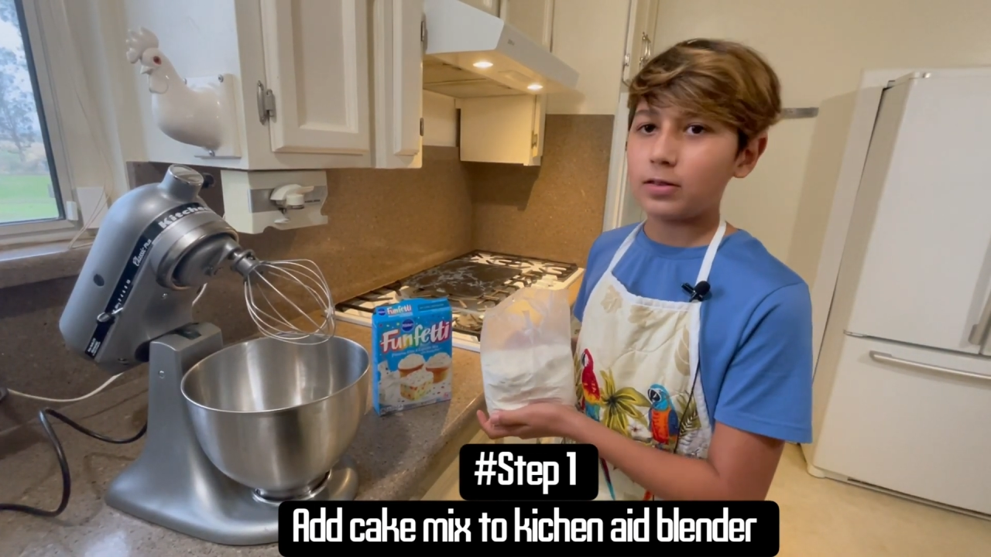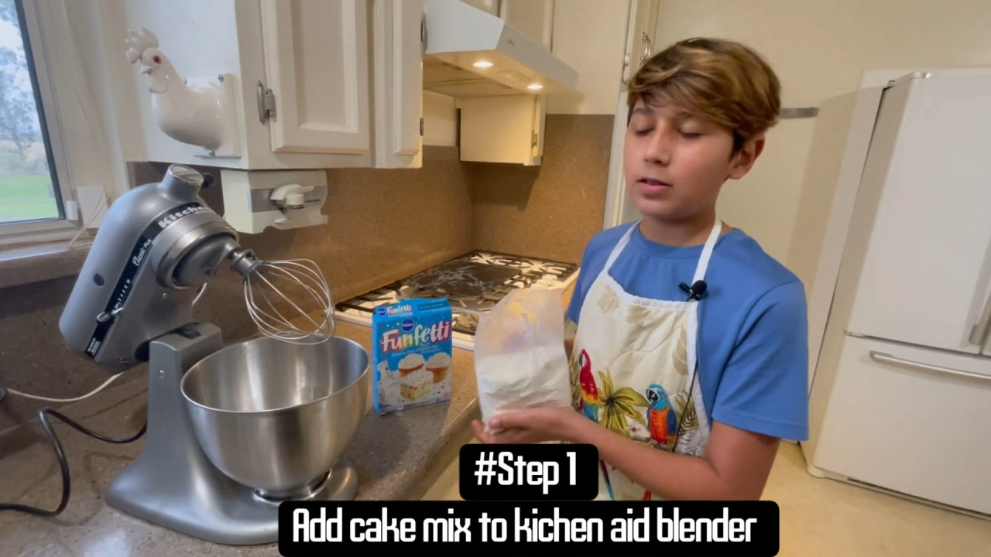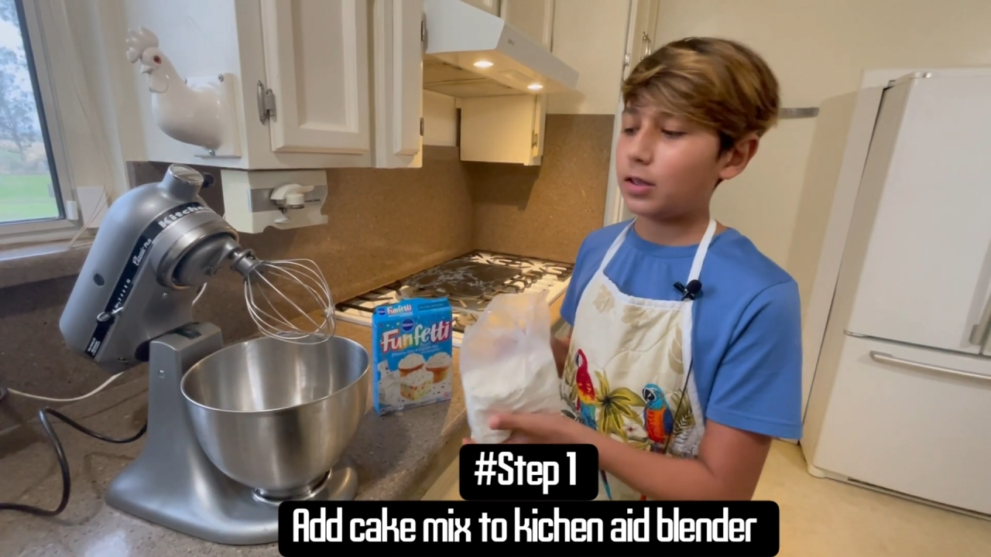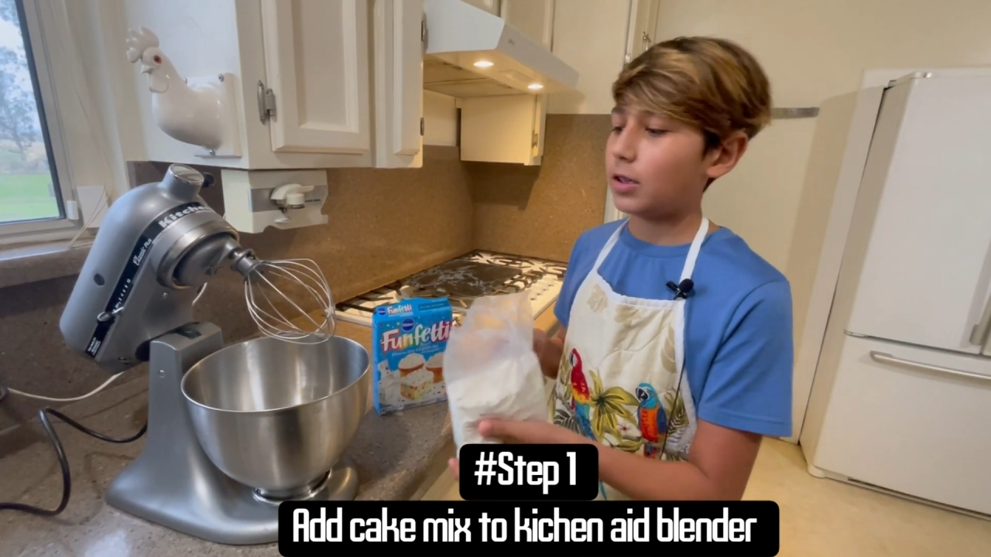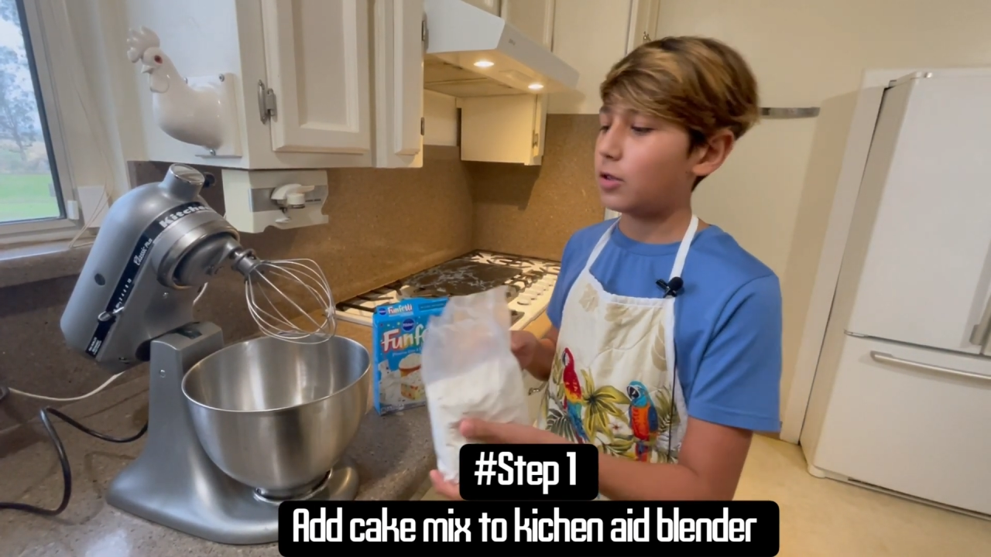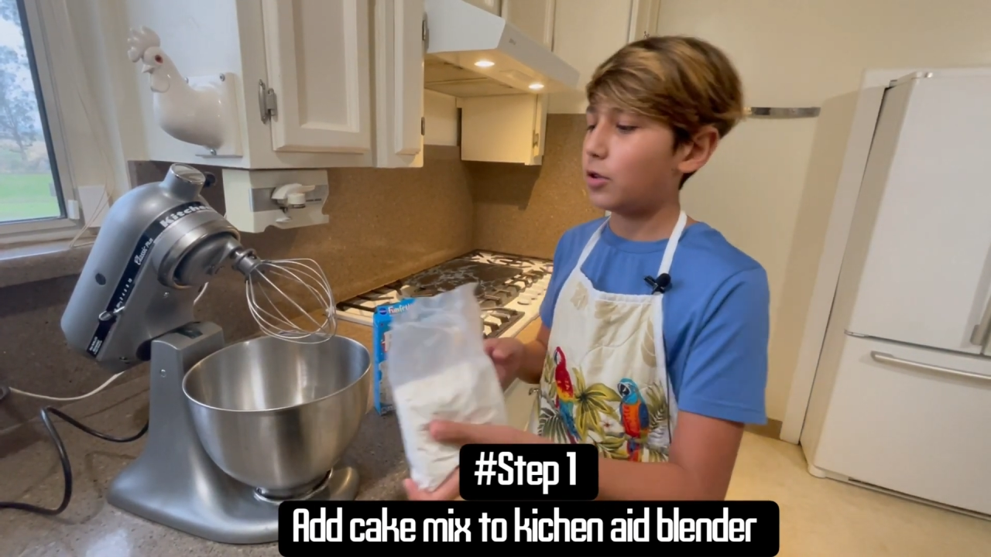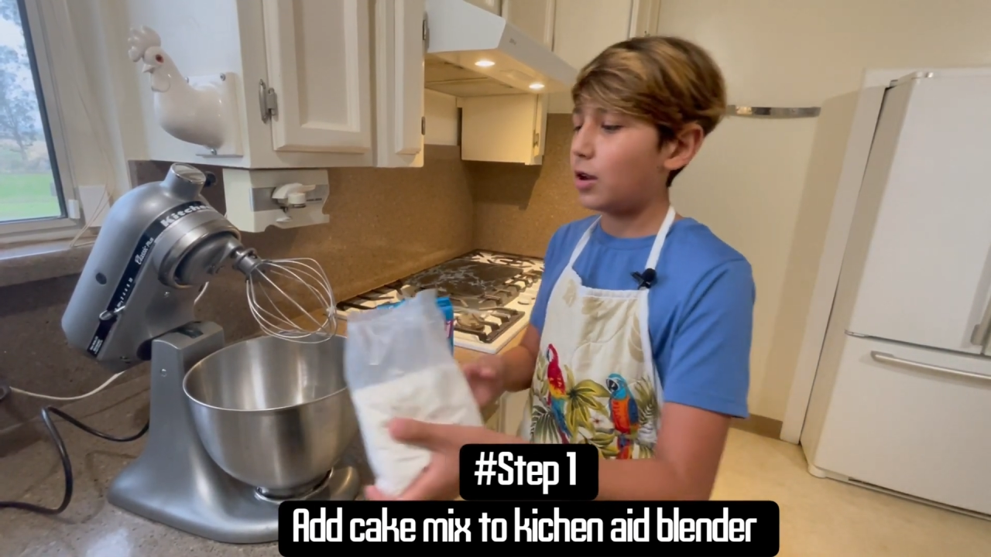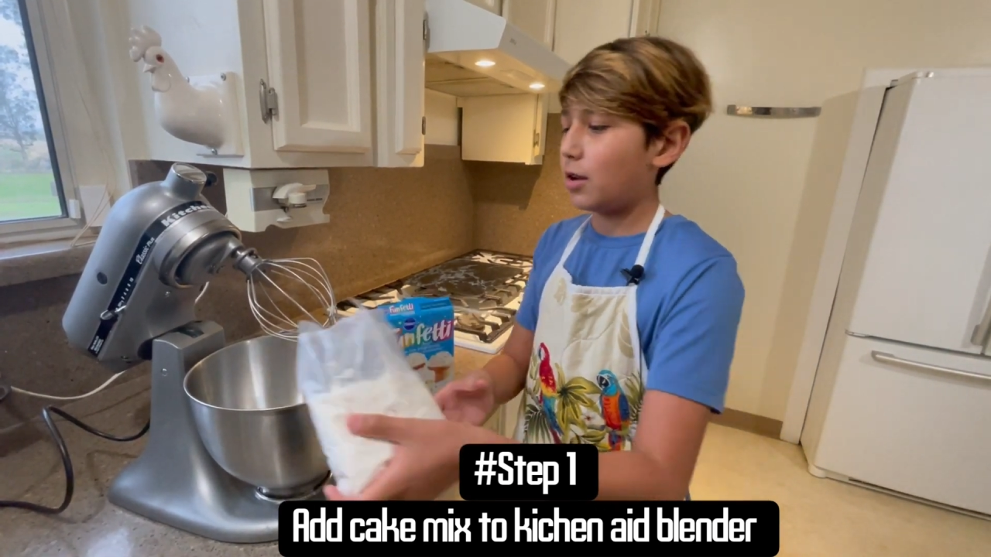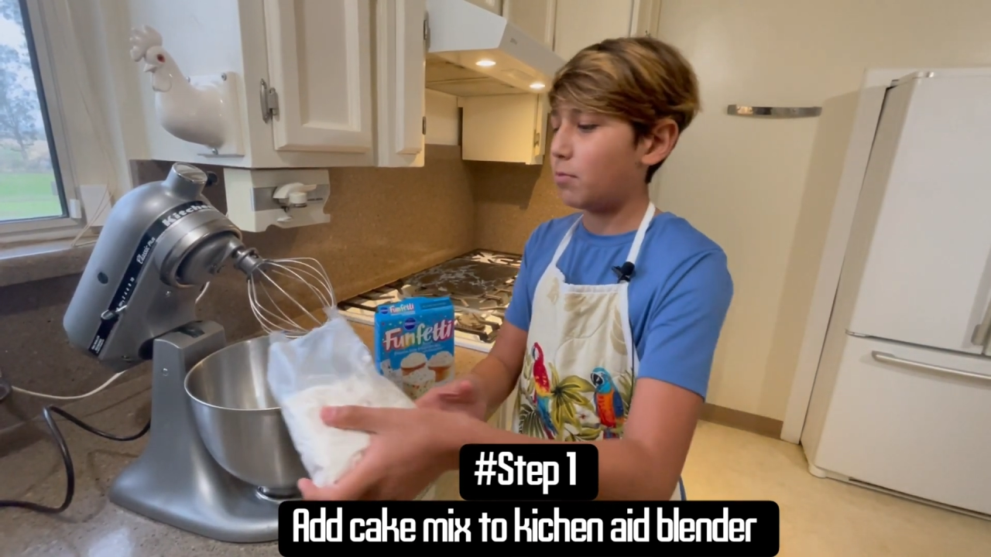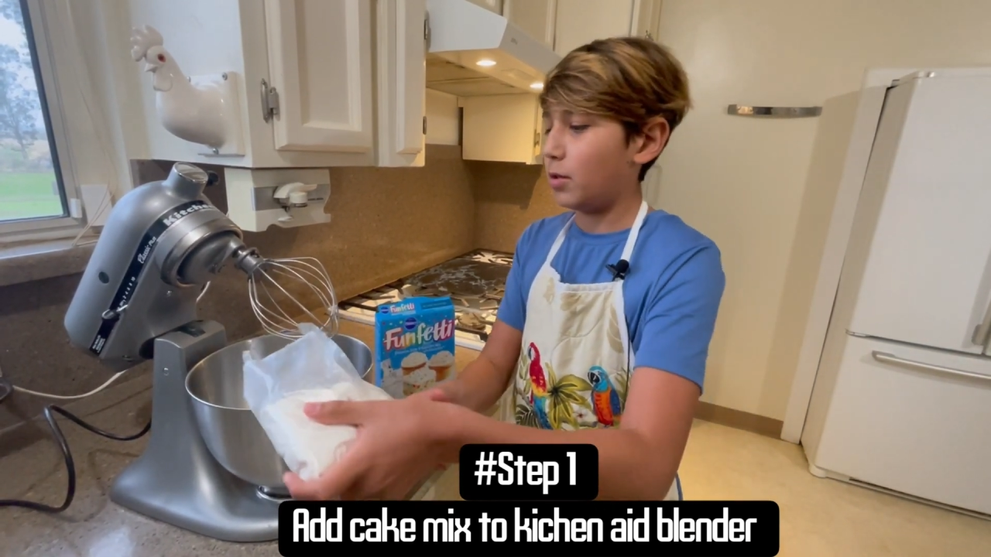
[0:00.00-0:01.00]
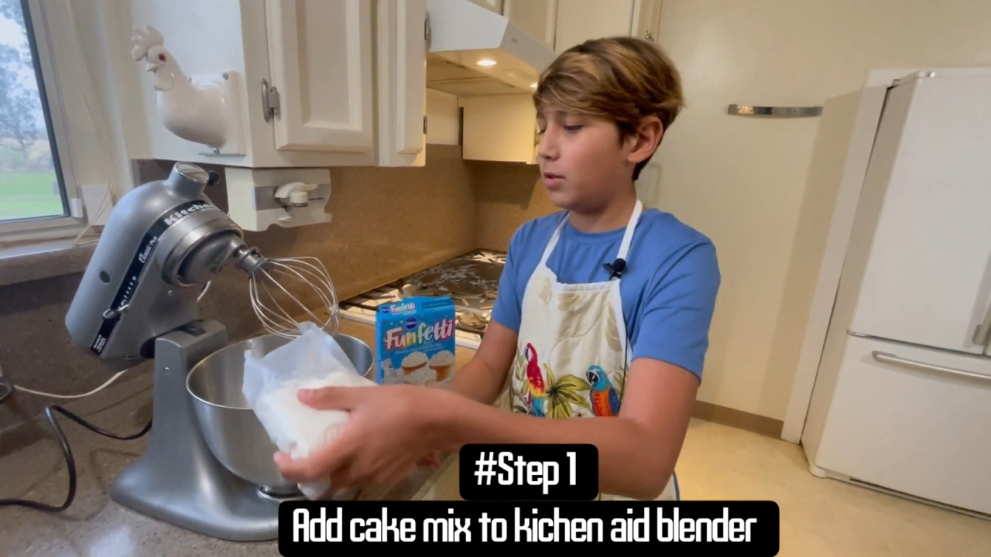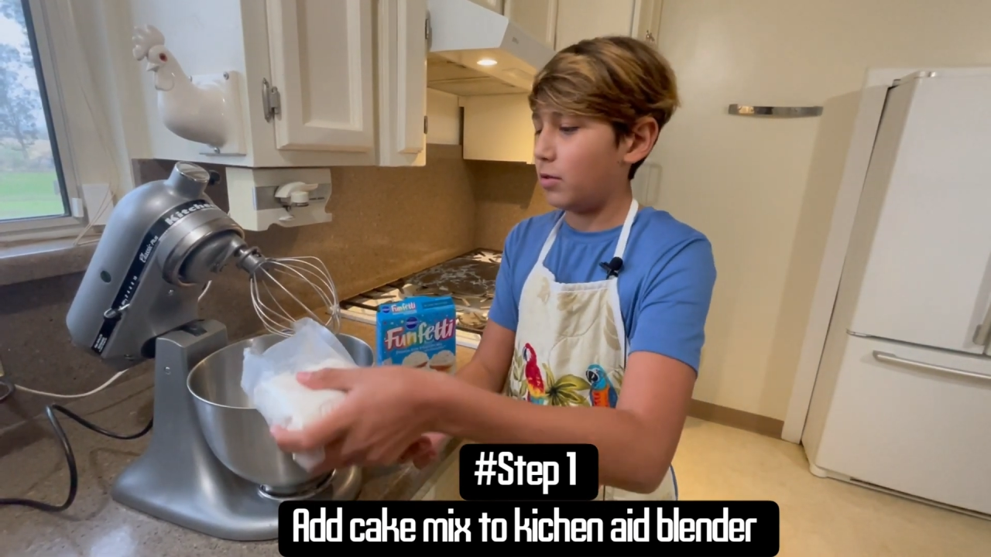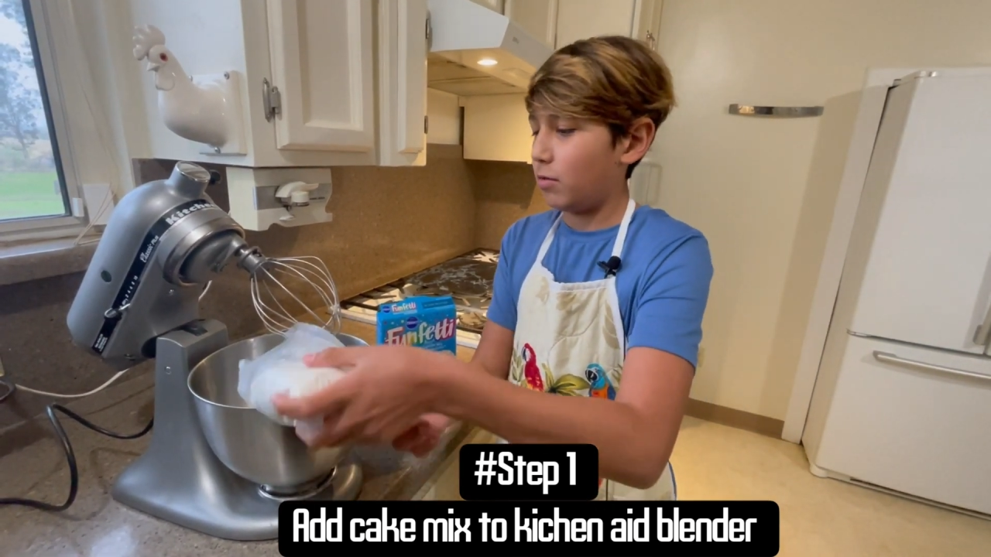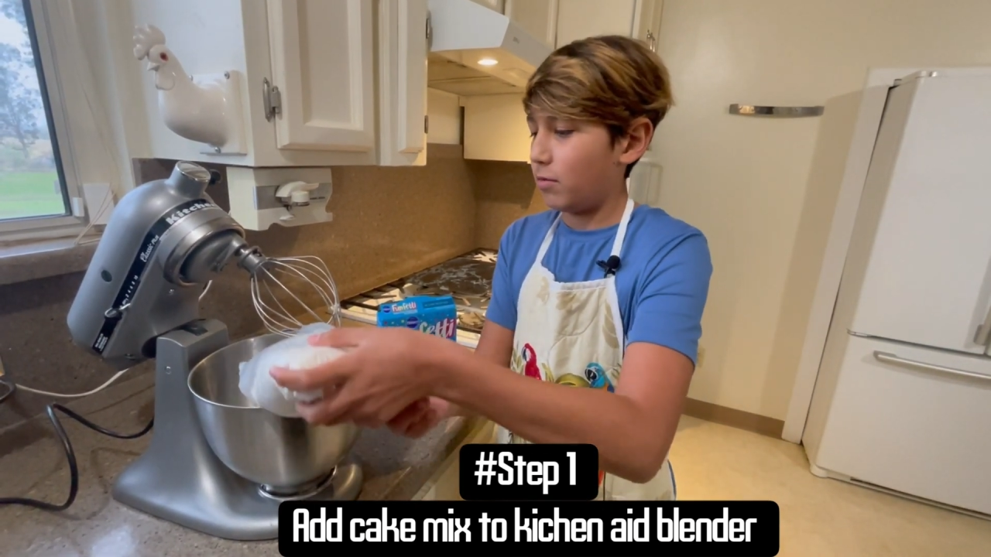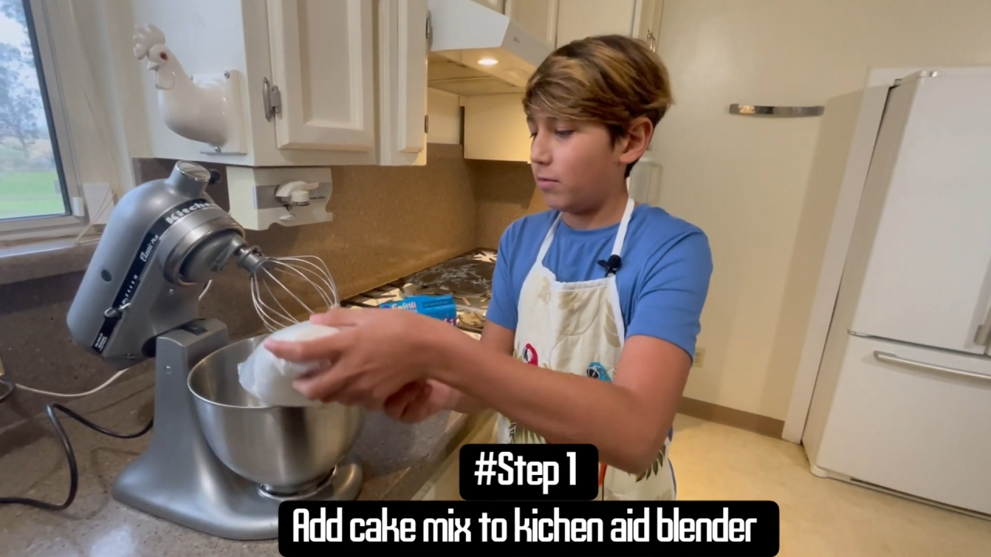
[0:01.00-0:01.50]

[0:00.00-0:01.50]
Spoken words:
to the KitchenAid blender.